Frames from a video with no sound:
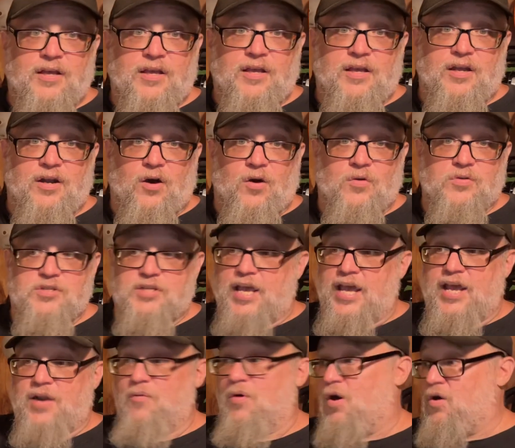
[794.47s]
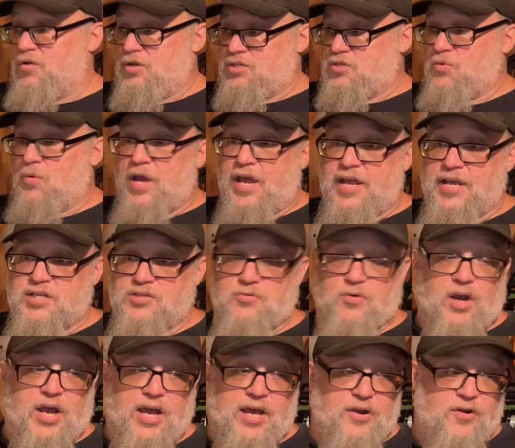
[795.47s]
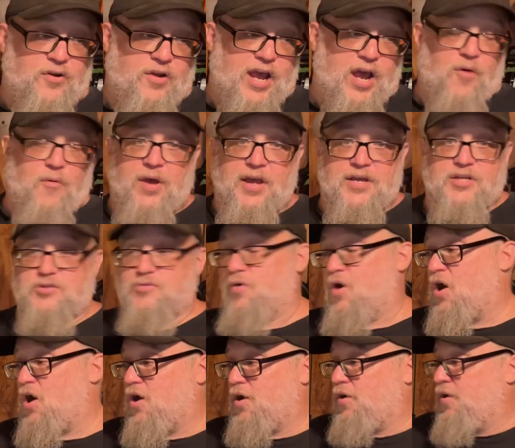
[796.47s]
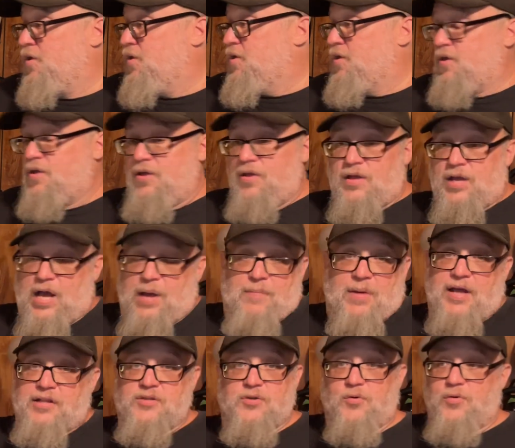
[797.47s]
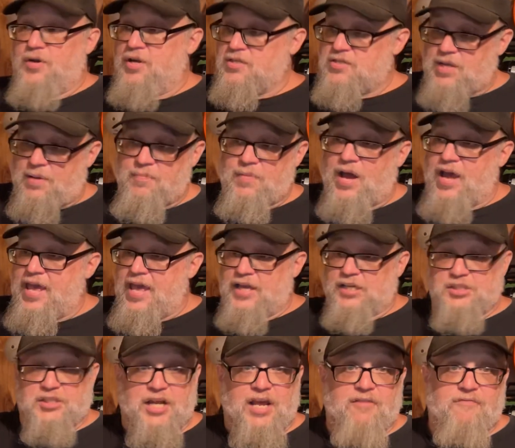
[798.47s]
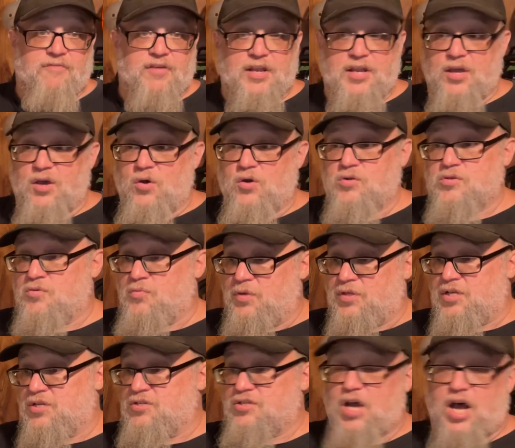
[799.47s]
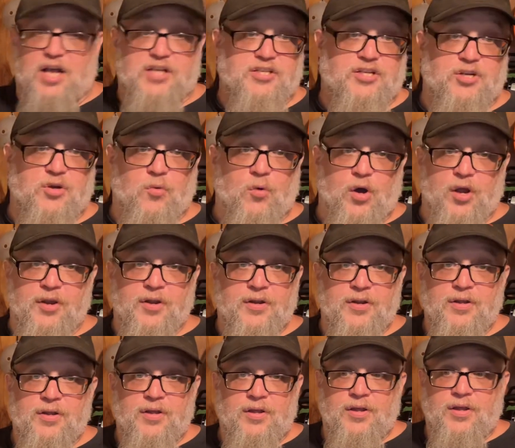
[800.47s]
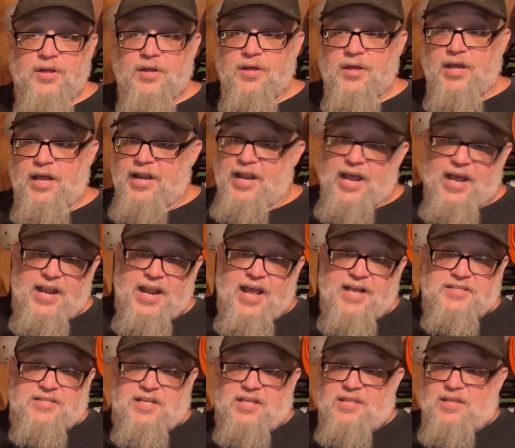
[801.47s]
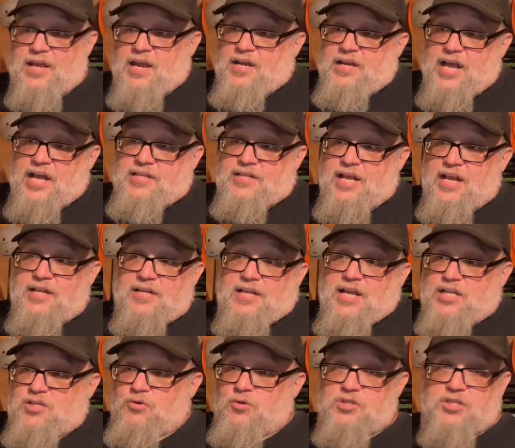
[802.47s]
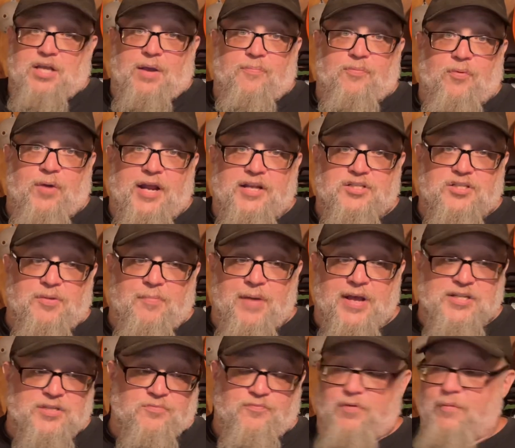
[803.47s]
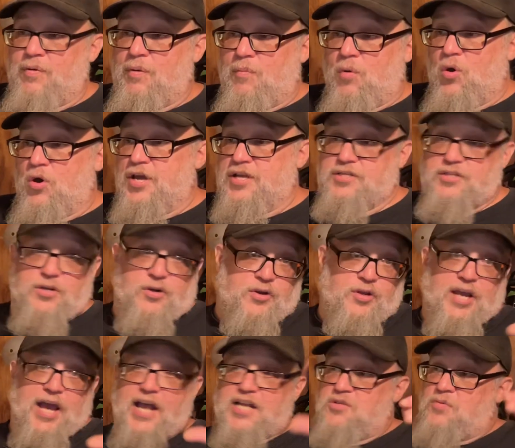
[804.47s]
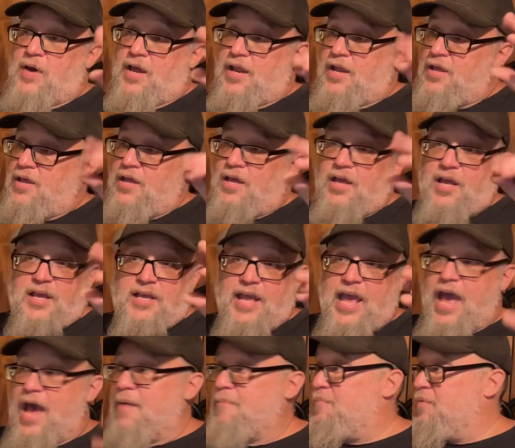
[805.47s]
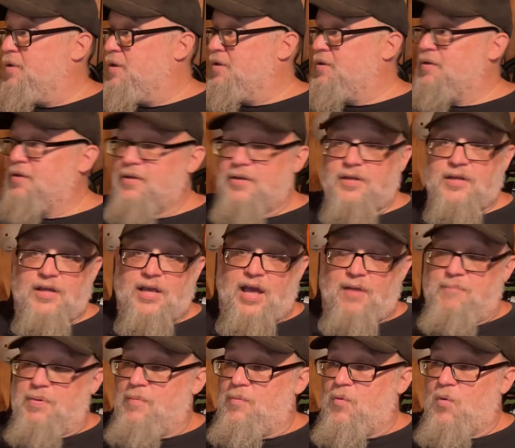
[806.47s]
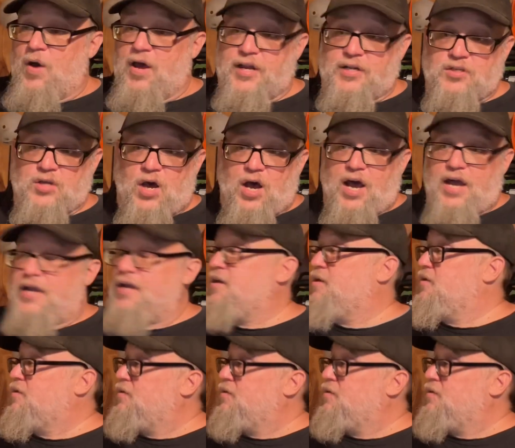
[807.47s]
you know, saying, well, this way is right or that way is wrong. I'm not doing this. I actually have videos with the saws in the wood. And that's the thing. That's what separates the men from the boys. You know, you guys want to yap and people want to talk.